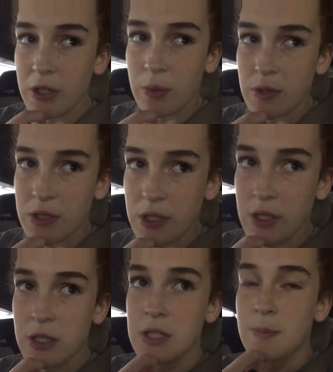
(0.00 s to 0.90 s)
It was
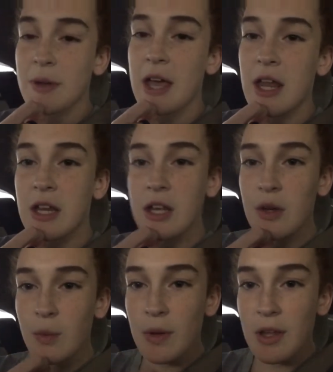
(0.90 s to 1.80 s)
a spaghetti
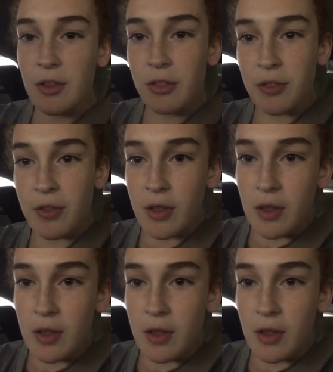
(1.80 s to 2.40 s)
with